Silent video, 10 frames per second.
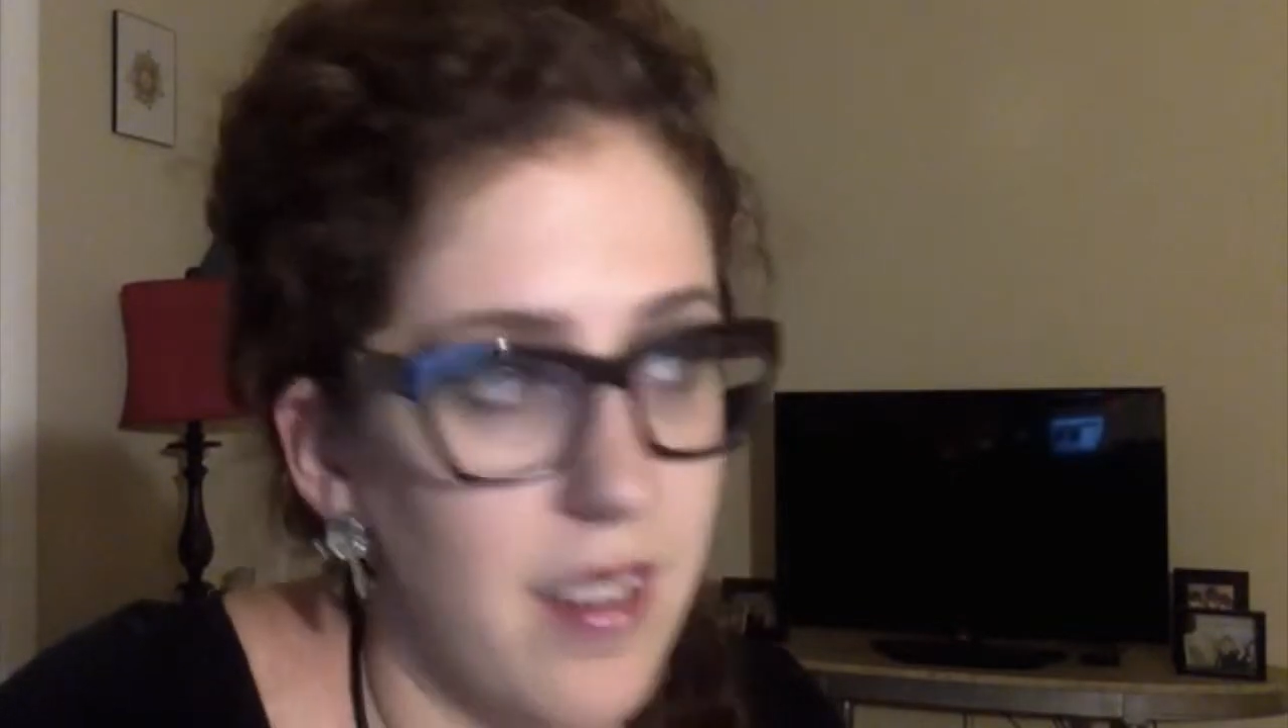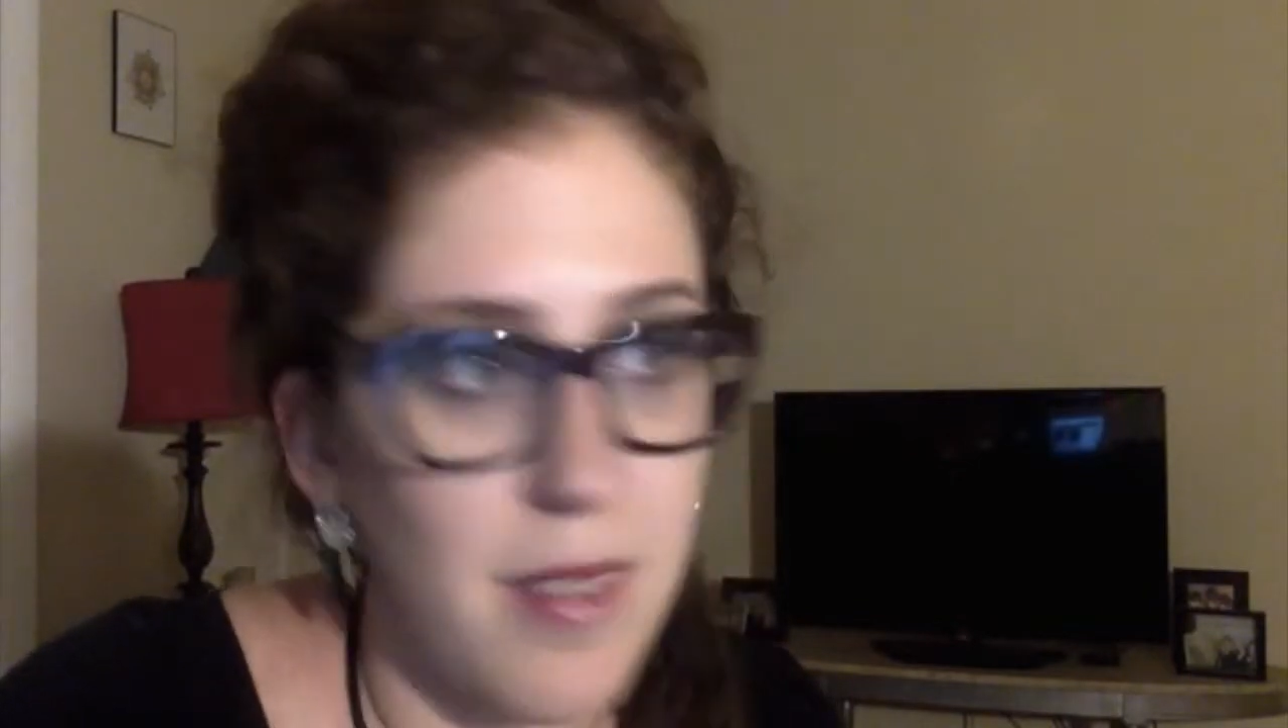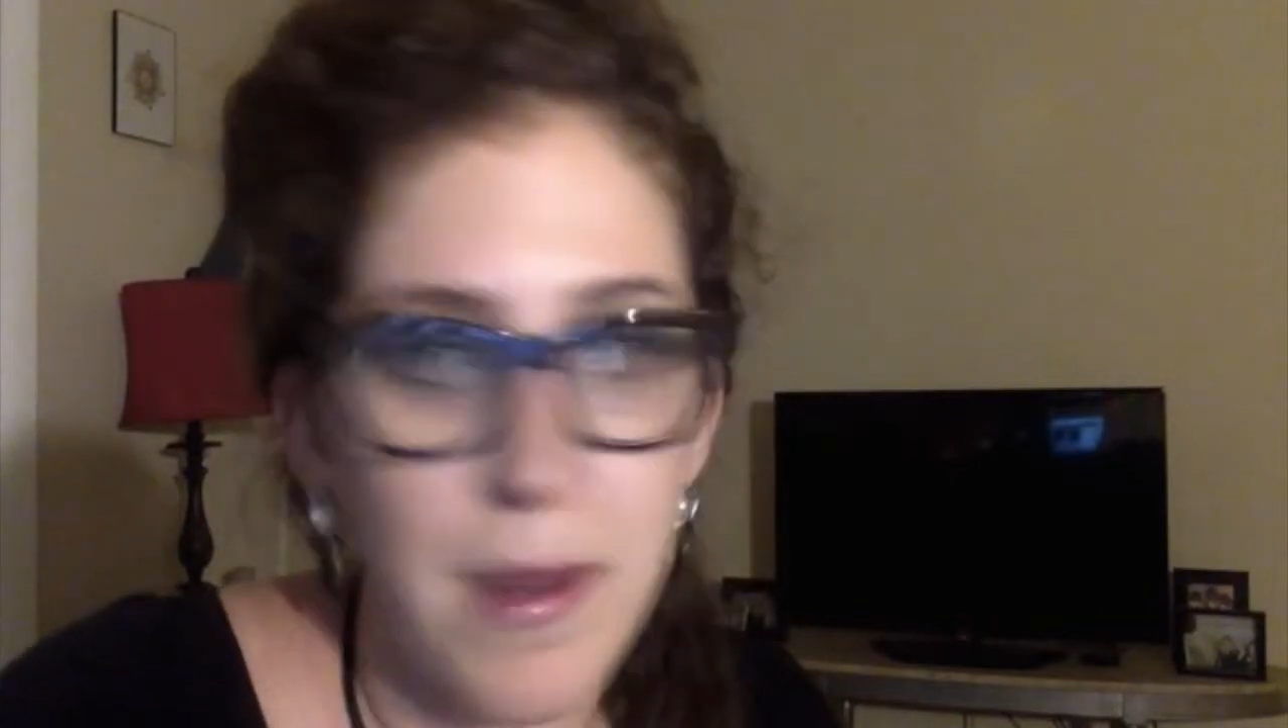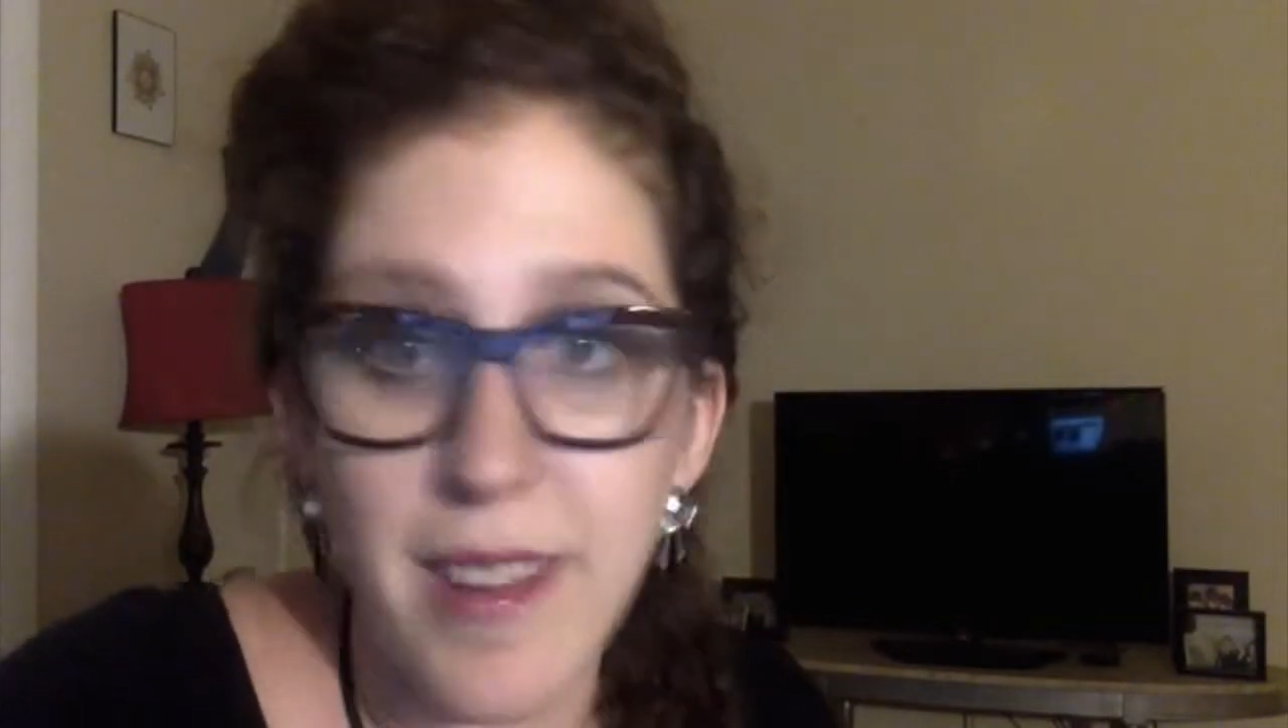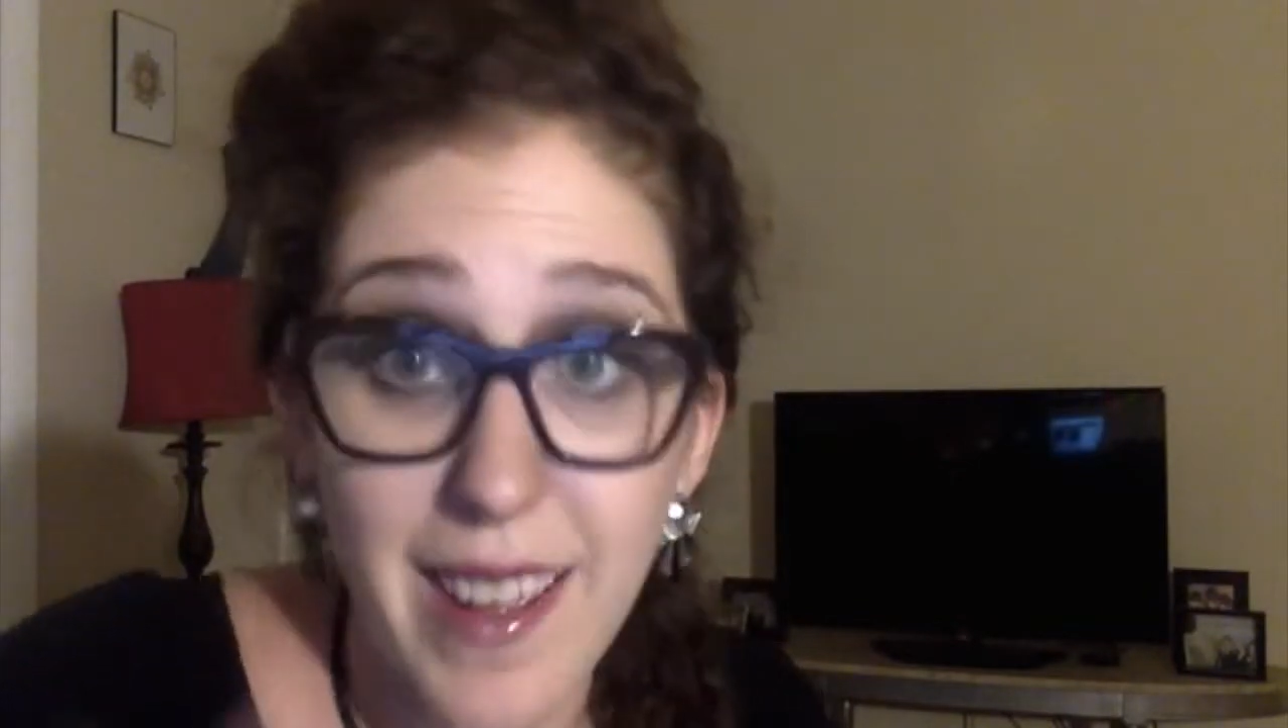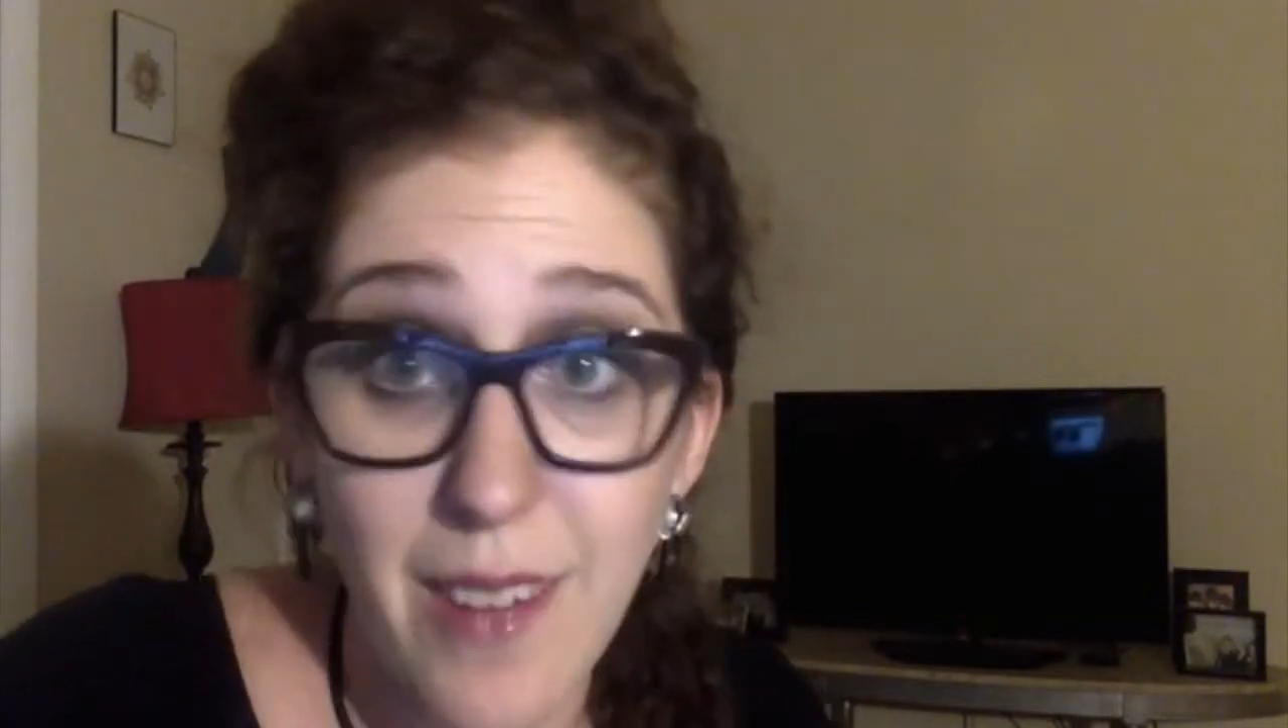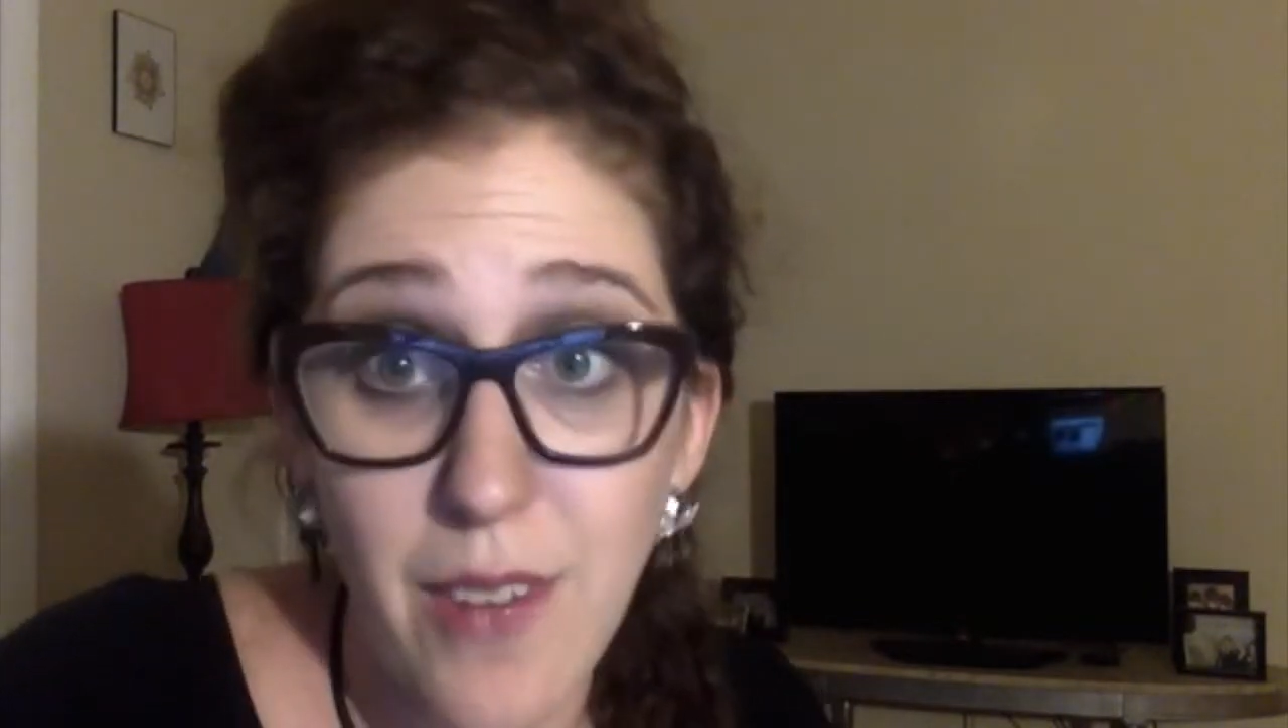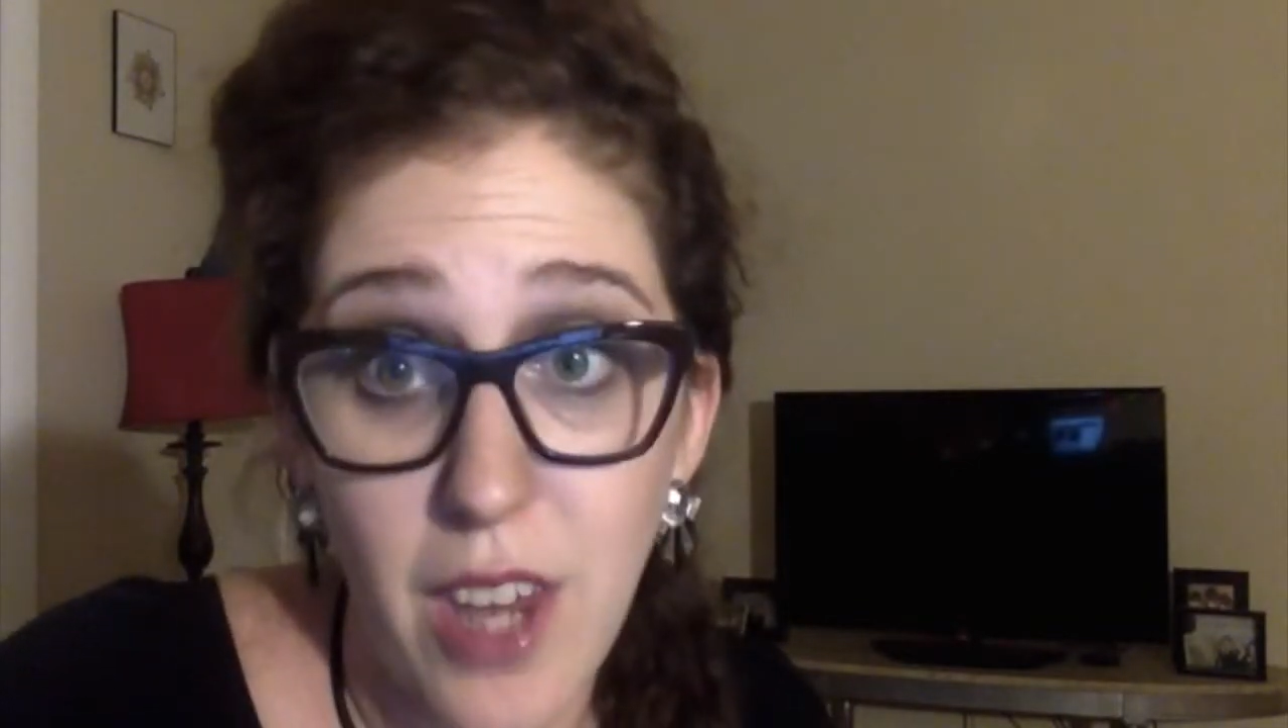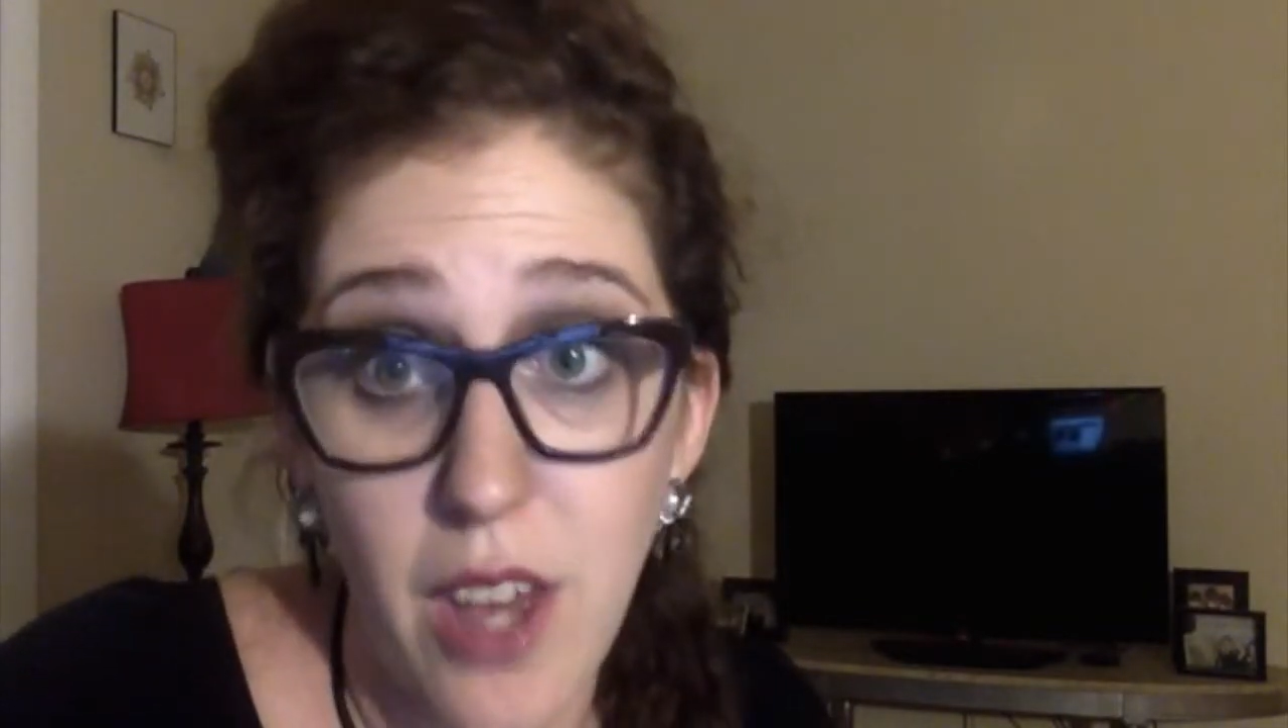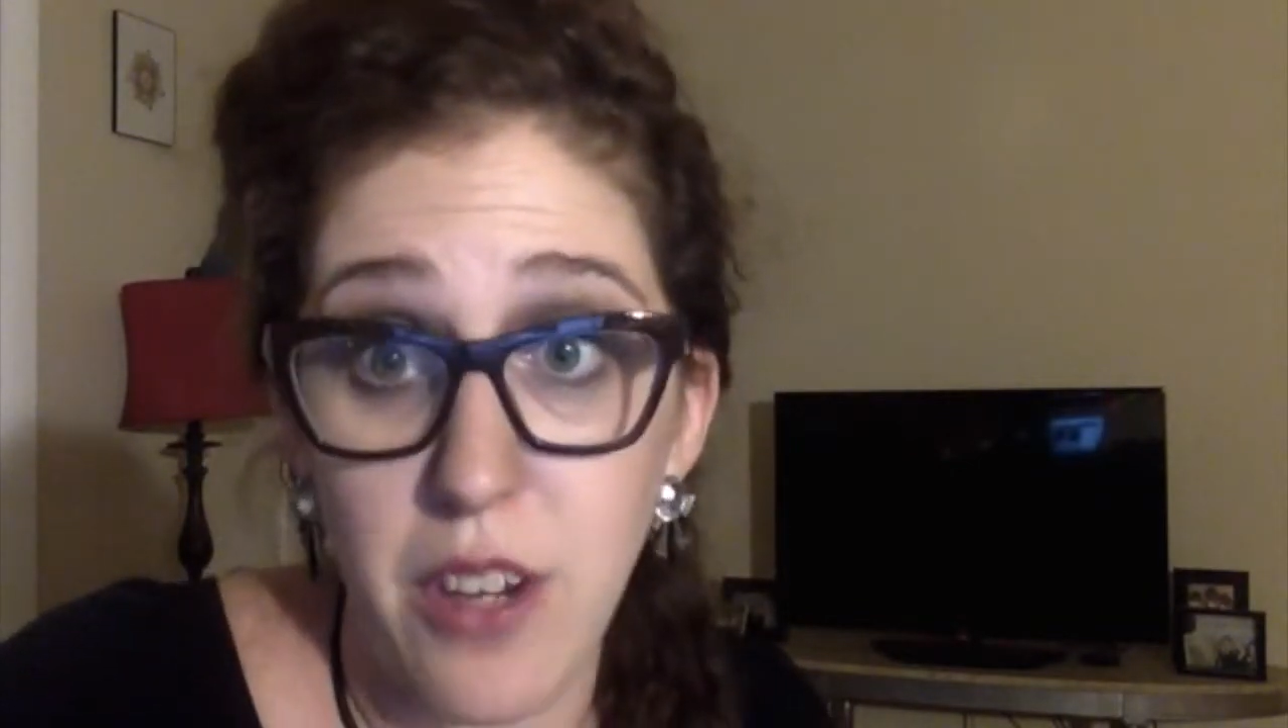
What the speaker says: This is my second video